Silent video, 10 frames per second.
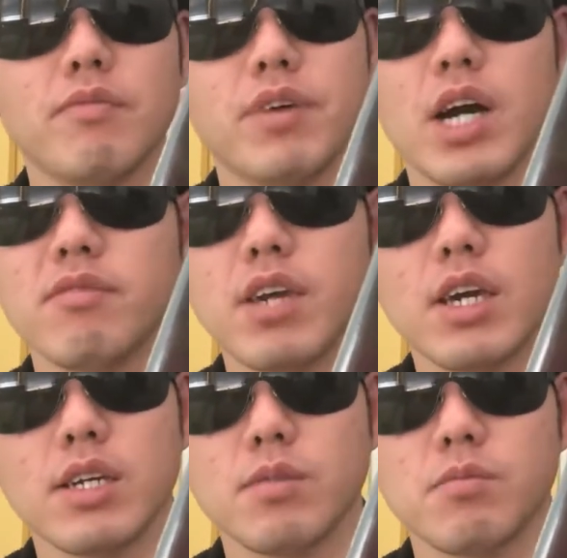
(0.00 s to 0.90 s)
5
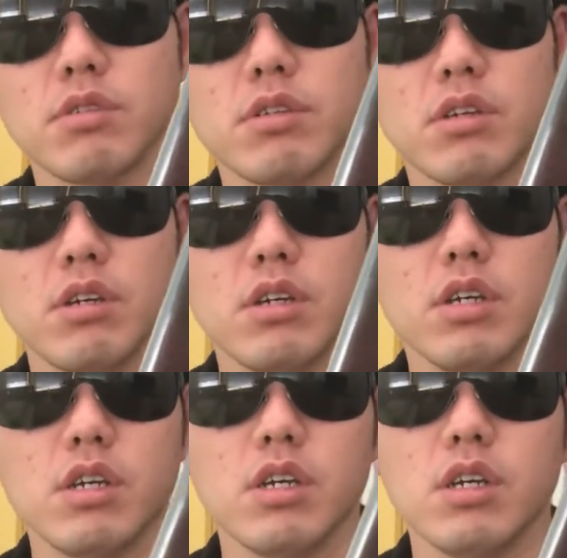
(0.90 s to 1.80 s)
games.
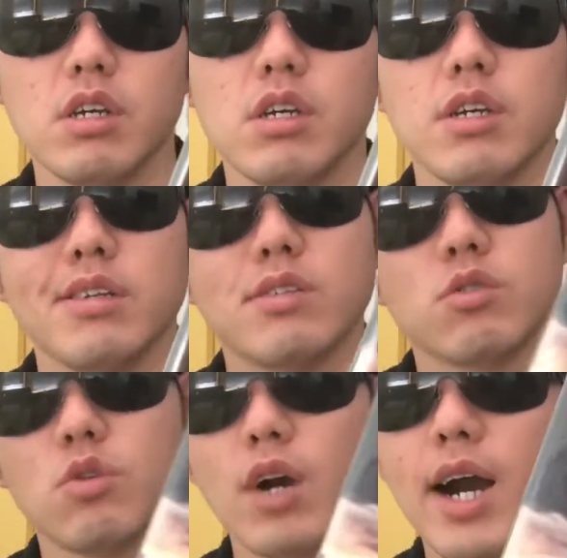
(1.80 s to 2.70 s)

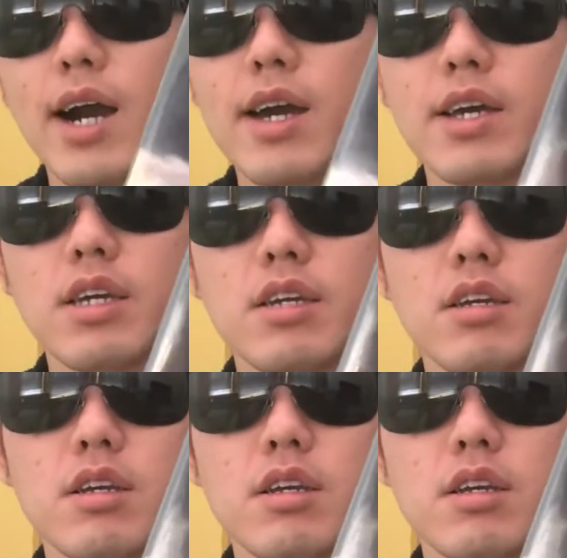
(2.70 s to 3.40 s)
So I